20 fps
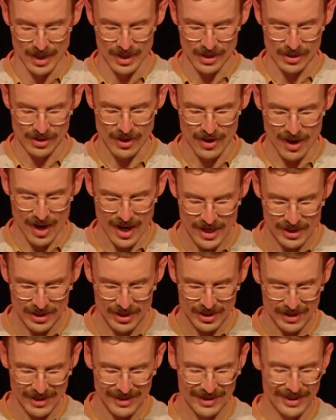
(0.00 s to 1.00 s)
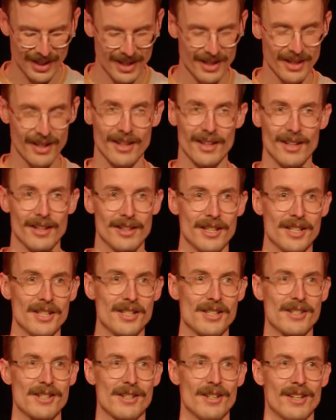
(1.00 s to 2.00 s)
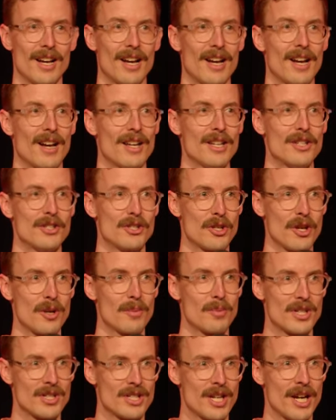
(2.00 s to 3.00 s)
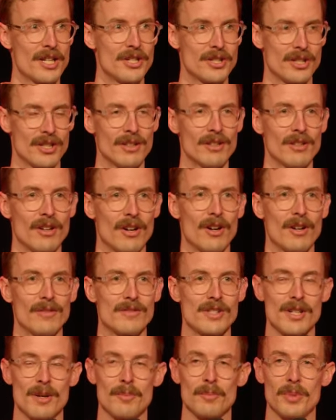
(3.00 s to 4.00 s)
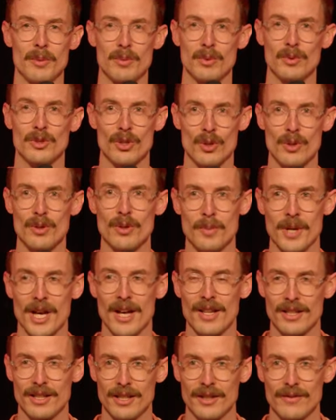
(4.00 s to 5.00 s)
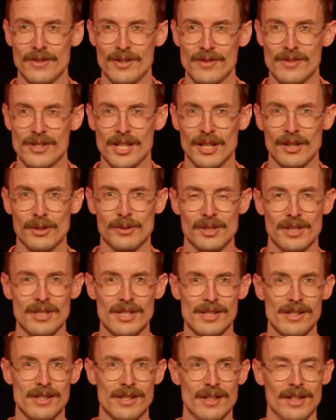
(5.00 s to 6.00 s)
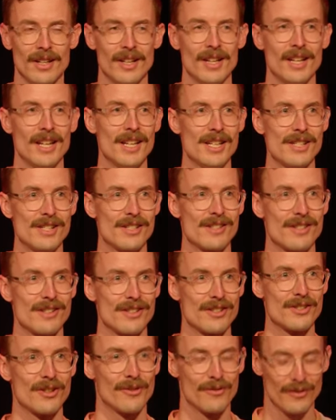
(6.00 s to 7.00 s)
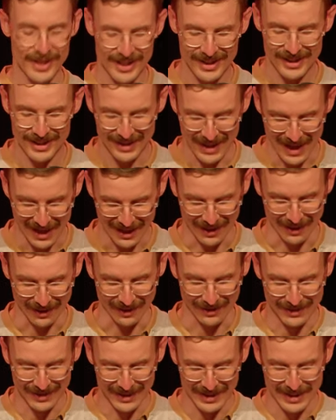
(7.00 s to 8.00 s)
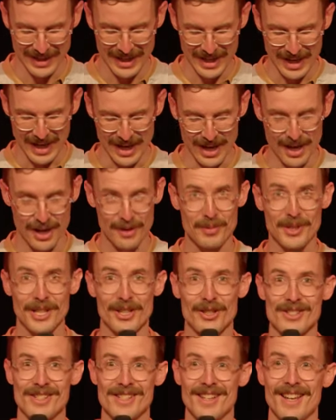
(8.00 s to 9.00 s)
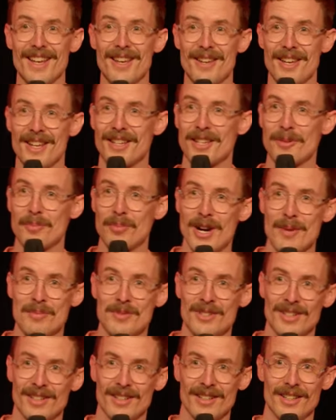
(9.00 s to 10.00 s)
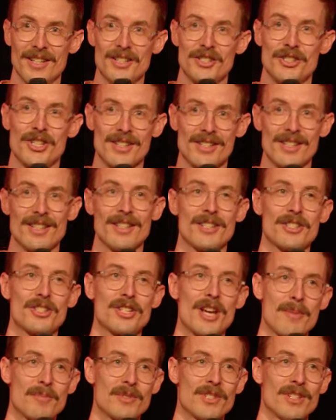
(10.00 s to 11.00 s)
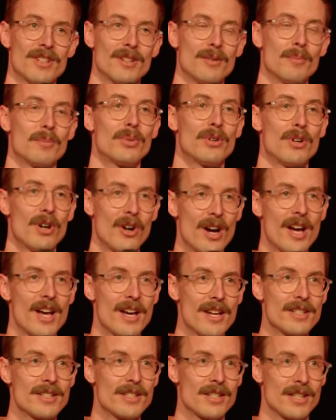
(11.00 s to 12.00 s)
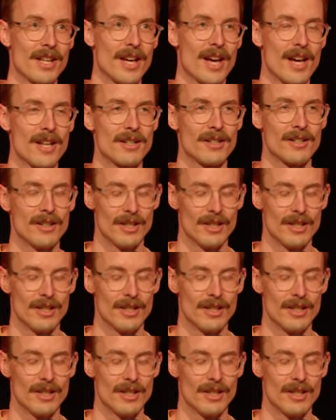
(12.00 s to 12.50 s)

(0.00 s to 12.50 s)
So I actually think this interpretation of some people talk about the gift of singleness is severely lacking. Because in the chapter prior to that,